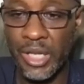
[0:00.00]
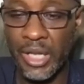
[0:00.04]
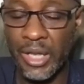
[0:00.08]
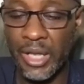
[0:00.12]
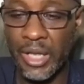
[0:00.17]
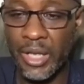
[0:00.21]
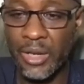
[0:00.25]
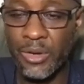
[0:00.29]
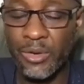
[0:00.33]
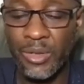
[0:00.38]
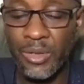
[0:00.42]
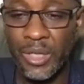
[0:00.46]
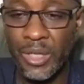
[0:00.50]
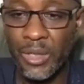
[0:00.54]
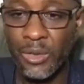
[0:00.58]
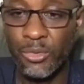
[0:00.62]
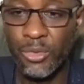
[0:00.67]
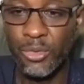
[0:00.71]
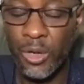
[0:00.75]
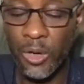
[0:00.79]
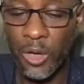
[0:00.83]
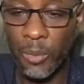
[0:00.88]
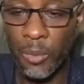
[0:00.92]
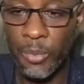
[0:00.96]
And then
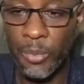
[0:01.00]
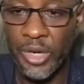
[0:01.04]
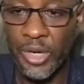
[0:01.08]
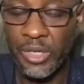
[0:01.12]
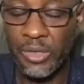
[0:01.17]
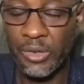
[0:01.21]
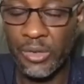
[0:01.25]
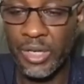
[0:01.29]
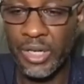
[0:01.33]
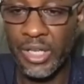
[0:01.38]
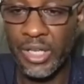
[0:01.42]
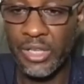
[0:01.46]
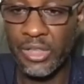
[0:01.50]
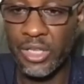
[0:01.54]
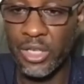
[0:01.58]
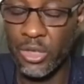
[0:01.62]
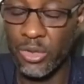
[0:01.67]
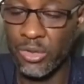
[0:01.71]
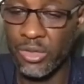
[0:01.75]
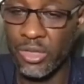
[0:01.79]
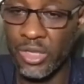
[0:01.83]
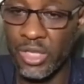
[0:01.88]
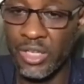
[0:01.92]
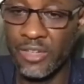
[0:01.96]
for corporate
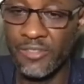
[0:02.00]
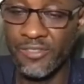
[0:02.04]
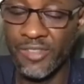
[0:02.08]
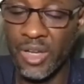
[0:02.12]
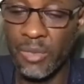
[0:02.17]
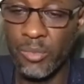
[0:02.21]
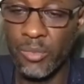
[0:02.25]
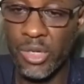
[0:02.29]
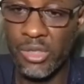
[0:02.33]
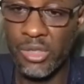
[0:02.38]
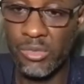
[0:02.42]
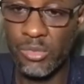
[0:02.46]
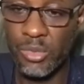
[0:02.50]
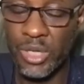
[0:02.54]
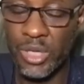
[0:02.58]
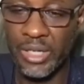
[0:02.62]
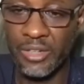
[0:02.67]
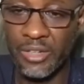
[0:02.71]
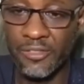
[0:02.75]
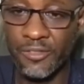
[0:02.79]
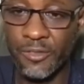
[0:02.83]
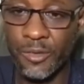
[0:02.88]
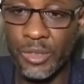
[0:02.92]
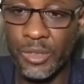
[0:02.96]
organizations and families who
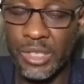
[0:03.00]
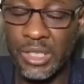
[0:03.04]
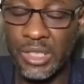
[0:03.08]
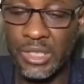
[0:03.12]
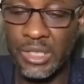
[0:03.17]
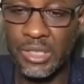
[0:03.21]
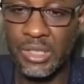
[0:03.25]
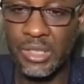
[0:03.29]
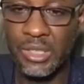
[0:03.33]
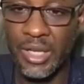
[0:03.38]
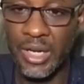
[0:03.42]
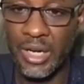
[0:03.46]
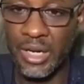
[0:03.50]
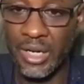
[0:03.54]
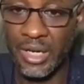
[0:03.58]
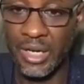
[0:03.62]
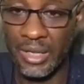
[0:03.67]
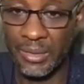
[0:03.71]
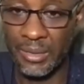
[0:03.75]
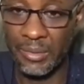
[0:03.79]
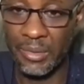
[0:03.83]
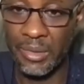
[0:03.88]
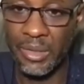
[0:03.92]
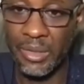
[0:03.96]
can afford it, there
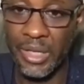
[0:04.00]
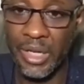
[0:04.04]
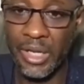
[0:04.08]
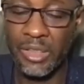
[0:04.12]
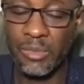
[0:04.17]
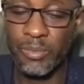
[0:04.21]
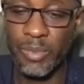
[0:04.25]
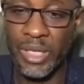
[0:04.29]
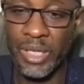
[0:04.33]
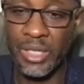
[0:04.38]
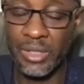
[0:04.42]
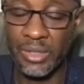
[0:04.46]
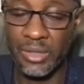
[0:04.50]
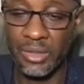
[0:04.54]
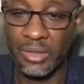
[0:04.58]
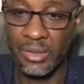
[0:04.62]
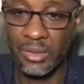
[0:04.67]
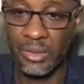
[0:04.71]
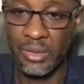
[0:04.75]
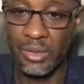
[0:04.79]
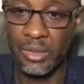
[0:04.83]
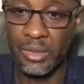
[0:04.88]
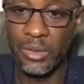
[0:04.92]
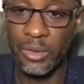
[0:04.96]
are experts,
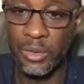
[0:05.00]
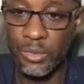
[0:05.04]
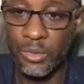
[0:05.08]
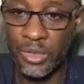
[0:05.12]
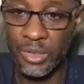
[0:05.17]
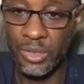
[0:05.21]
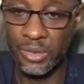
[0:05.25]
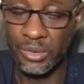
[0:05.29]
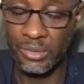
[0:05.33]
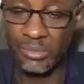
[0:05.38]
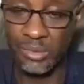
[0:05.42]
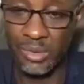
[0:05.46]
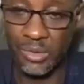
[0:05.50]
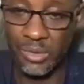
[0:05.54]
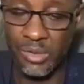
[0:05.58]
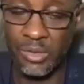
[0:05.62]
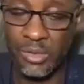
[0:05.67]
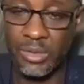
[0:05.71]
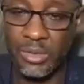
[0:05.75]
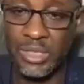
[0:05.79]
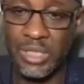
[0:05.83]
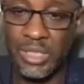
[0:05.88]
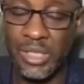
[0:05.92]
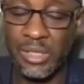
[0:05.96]
including
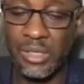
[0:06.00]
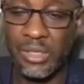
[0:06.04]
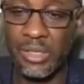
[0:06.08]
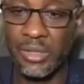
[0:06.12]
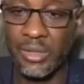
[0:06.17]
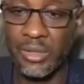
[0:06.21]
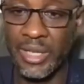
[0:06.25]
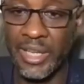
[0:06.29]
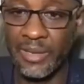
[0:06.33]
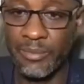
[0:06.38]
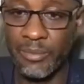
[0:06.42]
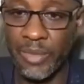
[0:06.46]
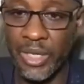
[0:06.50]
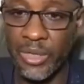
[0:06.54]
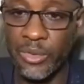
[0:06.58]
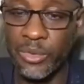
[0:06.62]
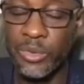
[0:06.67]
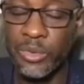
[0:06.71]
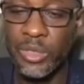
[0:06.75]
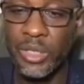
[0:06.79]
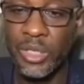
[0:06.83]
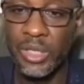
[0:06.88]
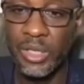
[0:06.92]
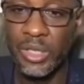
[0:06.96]
consultancies like my
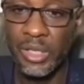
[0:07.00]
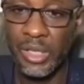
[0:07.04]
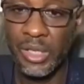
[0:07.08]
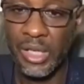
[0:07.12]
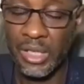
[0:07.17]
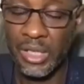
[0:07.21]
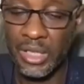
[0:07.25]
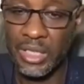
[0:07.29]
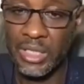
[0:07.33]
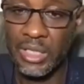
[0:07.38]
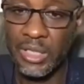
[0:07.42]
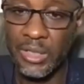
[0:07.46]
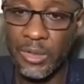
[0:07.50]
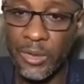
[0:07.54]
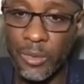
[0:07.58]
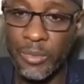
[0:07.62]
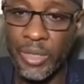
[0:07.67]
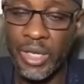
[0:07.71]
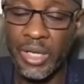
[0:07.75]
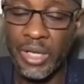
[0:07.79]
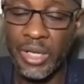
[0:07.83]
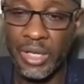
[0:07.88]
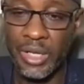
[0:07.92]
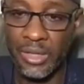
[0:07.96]
own, that can come
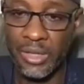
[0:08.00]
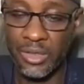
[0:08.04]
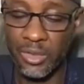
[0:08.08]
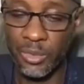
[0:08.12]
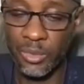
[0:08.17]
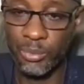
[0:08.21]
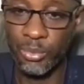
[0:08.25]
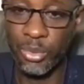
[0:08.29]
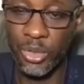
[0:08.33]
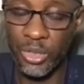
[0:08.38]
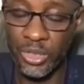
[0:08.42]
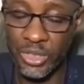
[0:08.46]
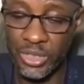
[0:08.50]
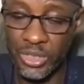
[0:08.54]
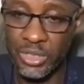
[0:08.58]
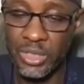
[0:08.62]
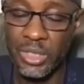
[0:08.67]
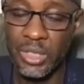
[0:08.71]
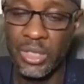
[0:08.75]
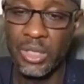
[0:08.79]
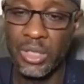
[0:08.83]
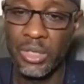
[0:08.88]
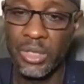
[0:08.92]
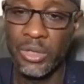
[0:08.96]
in and support
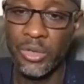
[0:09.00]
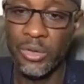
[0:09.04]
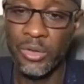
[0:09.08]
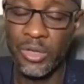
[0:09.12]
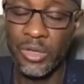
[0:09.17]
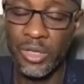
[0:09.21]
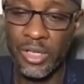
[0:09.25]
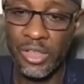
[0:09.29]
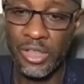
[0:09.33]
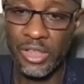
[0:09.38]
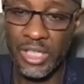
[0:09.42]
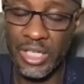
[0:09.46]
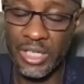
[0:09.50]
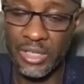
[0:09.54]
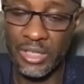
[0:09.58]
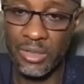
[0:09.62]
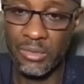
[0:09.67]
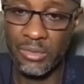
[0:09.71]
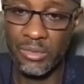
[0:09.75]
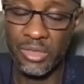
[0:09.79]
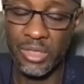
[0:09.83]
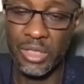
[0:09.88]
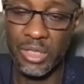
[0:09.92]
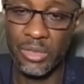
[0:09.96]
your understanding
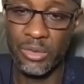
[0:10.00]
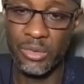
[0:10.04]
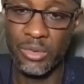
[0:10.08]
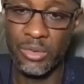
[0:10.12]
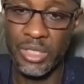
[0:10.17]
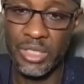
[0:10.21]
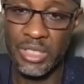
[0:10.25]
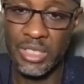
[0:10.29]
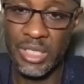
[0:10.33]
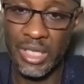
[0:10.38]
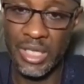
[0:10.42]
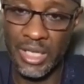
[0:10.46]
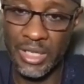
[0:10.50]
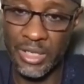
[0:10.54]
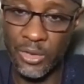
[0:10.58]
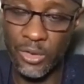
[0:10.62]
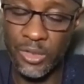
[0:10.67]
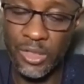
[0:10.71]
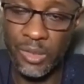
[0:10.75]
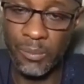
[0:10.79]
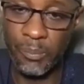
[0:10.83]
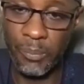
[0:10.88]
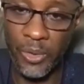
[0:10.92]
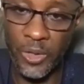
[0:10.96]
of security and
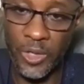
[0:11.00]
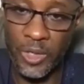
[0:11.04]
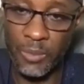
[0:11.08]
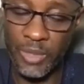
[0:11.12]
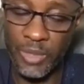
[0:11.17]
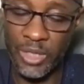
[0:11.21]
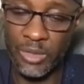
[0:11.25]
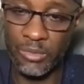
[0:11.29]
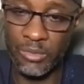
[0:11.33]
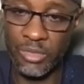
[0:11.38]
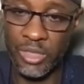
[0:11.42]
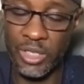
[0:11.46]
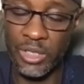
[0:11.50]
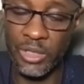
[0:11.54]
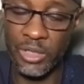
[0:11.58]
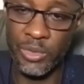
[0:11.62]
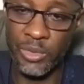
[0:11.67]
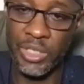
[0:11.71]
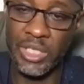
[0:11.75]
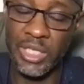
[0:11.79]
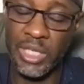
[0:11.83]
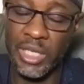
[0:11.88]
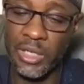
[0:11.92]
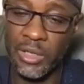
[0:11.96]
your deployment of
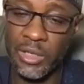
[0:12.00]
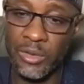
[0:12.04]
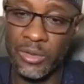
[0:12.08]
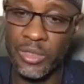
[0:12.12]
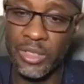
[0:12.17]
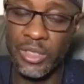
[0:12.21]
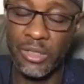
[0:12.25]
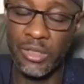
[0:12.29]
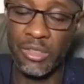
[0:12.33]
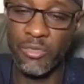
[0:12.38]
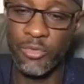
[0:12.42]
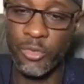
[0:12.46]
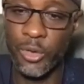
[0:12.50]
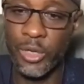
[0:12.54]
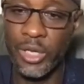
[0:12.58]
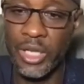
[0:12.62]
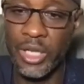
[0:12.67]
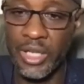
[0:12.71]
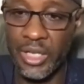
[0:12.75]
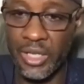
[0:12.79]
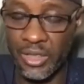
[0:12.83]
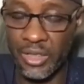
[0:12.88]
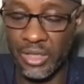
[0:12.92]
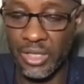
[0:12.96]
security along these four
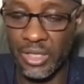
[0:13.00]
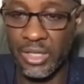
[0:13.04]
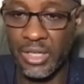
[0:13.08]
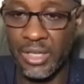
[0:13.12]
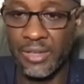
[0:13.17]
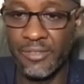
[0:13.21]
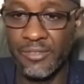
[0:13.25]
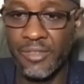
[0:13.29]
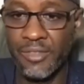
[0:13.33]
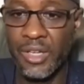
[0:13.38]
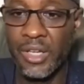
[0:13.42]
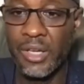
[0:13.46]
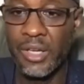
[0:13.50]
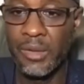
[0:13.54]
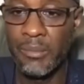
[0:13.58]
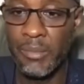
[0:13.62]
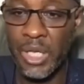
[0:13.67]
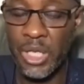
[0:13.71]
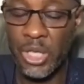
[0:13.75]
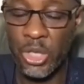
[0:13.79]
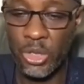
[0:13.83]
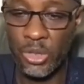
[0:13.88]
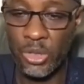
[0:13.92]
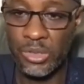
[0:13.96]
layers that I've
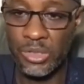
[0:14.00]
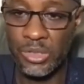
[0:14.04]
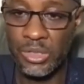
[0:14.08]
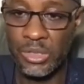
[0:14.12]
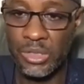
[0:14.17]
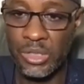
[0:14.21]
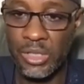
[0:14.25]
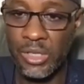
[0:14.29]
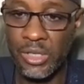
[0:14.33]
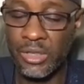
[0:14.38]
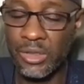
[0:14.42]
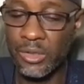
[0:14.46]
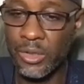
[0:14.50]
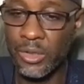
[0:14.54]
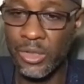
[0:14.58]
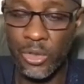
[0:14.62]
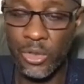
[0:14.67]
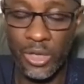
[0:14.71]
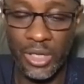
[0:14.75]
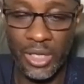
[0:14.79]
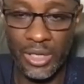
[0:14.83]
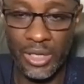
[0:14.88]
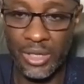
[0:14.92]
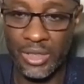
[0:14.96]
mentioned. It's not
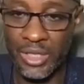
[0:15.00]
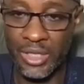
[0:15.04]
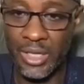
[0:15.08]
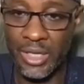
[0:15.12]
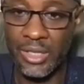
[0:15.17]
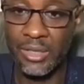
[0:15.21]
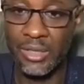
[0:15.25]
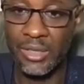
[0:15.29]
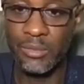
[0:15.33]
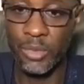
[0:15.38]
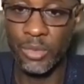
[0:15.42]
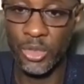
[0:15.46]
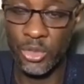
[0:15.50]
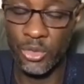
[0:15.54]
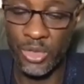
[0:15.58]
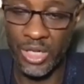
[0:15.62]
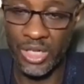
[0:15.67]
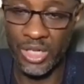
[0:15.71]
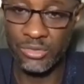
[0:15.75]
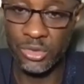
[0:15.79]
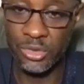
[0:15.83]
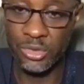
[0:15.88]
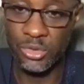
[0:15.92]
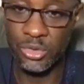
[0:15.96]
rocket science, but you
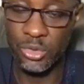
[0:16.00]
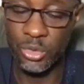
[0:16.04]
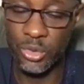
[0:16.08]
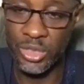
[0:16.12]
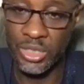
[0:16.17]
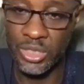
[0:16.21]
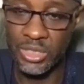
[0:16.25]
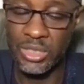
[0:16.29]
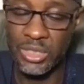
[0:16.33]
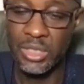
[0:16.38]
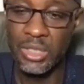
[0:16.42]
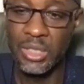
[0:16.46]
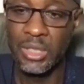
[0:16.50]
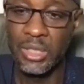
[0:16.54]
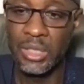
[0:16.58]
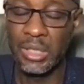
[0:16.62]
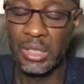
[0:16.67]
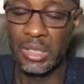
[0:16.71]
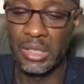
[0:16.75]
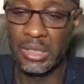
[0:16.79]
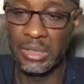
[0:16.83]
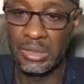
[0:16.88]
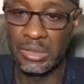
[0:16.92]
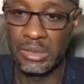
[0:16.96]
have to know it.
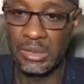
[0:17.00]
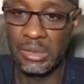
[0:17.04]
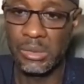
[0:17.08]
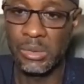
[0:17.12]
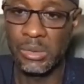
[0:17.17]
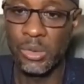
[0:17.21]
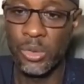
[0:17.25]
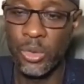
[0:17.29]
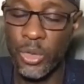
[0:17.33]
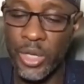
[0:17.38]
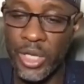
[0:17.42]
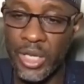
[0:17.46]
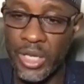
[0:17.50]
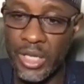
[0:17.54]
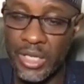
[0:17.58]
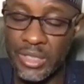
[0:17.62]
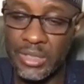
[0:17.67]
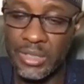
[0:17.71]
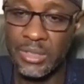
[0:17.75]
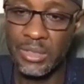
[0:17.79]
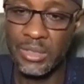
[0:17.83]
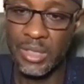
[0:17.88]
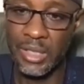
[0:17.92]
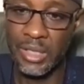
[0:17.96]
And knowing
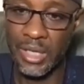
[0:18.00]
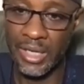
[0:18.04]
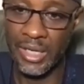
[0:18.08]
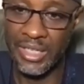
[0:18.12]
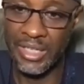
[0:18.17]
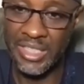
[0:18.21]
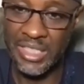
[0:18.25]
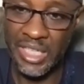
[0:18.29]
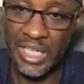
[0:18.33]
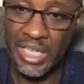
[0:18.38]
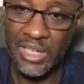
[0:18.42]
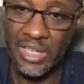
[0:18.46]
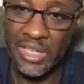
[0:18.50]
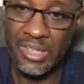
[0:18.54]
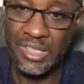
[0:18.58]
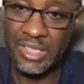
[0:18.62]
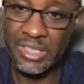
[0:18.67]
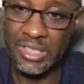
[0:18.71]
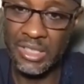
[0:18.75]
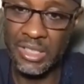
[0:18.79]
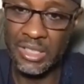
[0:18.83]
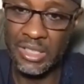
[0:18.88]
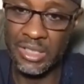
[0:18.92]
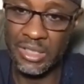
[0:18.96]
it and
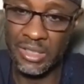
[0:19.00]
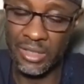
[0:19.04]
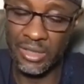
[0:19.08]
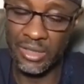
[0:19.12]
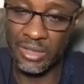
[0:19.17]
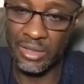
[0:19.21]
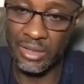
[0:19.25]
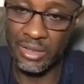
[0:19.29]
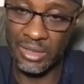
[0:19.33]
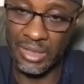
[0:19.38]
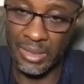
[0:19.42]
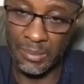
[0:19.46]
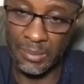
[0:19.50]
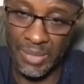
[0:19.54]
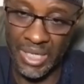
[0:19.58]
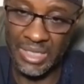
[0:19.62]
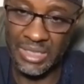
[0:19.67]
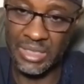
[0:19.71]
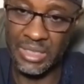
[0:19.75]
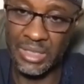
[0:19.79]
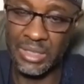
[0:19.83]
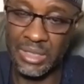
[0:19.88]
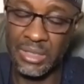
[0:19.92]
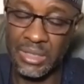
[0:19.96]
integrating it in a
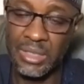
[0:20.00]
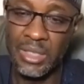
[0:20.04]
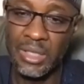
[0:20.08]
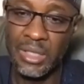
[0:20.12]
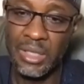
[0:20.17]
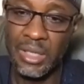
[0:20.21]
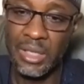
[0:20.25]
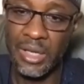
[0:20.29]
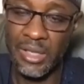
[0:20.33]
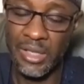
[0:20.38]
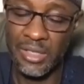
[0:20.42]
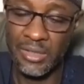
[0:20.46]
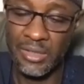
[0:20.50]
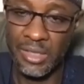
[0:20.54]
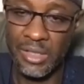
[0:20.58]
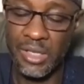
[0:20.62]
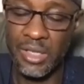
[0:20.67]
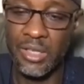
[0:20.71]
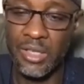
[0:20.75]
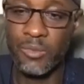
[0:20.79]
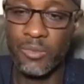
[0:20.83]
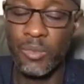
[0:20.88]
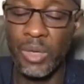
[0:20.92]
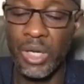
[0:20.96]
systematic and
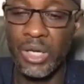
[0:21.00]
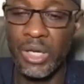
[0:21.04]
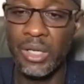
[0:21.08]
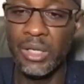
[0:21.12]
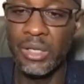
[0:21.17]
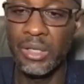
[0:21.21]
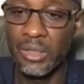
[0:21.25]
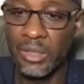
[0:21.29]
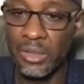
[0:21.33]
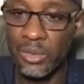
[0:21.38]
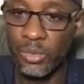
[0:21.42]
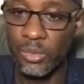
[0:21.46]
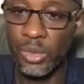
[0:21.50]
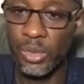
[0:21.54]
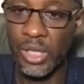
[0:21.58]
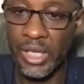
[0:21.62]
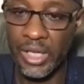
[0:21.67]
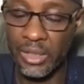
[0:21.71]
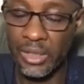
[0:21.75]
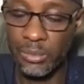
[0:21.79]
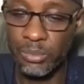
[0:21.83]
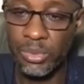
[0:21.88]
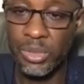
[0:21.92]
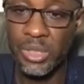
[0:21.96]
strategic manner will
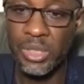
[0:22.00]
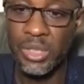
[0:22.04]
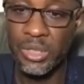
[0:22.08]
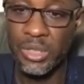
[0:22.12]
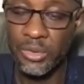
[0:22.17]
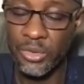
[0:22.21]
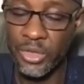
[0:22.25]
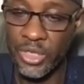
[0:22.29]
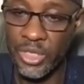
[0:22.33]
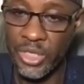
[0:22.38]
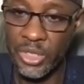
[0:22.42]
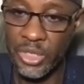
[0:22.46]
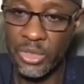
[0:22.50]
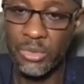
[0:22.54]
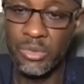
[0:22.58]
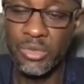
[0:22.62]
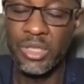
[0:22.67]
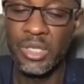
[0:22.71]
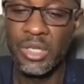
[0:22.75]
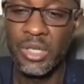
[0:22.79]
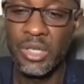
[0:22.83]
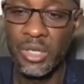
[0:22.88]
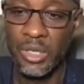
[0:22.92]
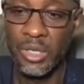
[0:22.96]
help
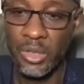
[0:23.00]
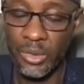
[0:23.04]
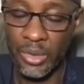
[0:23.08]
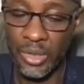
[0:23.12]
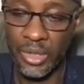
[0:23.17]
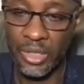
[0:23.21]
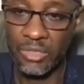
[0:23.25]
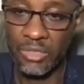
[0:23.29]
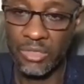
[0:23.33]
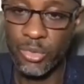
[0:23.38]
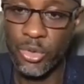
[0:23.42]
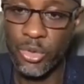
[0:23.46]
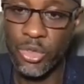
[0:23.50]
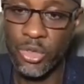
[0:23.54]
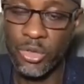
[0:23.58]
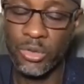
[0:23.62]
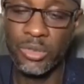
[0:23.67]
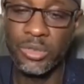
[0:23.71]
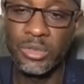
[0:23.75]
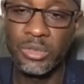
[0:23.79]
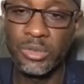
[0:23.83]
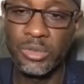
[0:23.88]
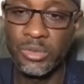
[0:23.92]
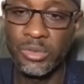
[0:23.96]
reduce your
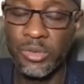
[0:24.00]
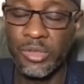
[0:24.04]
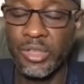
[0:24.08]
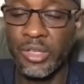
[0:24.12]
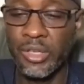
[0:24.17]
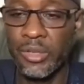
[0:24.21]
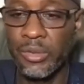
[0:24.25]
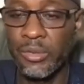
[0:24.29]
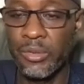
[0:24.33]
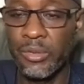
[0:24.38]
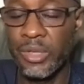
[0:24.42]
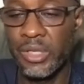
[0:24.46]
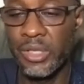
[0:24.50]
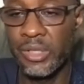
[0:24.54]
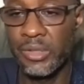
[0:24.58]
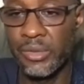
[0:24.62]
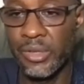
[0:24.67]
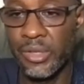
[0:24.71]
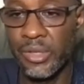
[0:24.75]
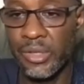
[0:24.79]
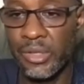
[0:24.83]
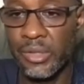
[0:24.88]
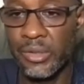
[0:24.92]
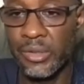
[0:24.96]
exposure to security
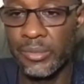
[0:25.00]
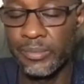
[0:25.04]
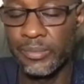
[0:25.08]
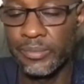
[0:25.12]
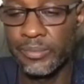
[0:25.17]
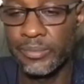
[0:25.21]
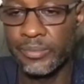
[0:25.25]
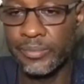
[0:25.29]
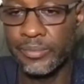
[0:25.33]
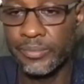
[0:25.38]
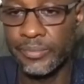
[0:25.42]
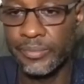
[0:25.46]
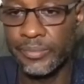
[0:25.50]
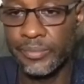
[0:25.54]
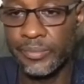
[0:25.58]
risk.